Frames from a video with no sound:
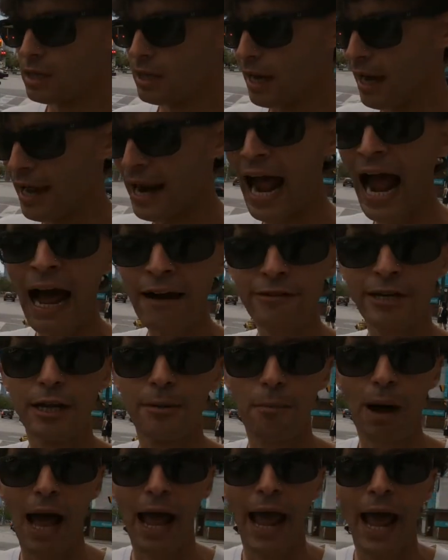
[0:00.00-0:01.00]
and have it
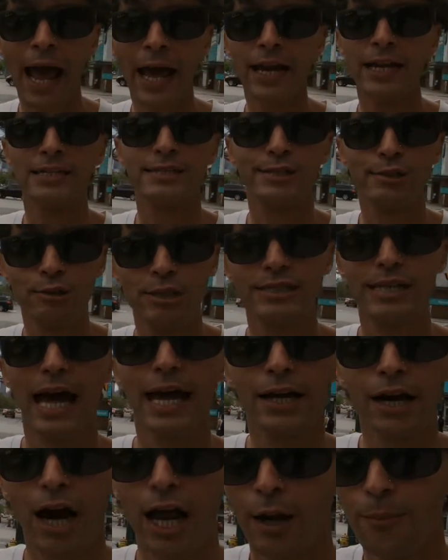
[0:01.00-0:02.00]
in my hand. As soon as
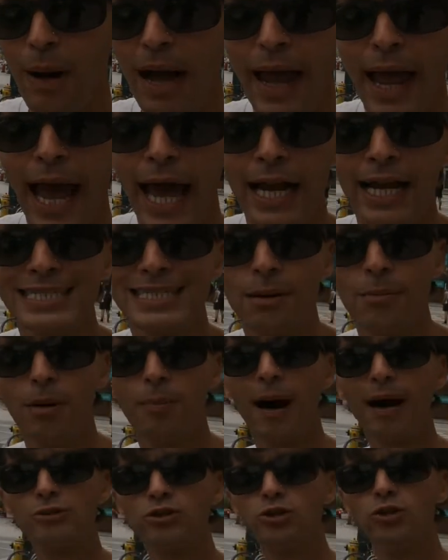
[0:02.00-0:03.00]
I got it in my hand, as I'm
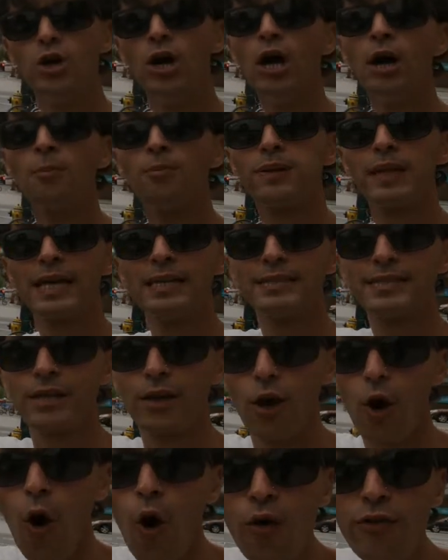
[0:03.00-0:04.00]
about to place
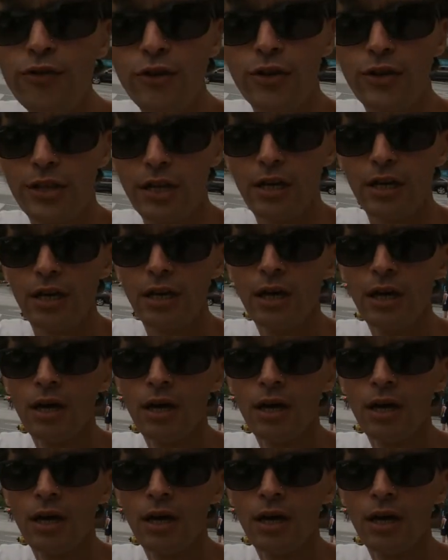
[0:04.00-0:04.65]
it over the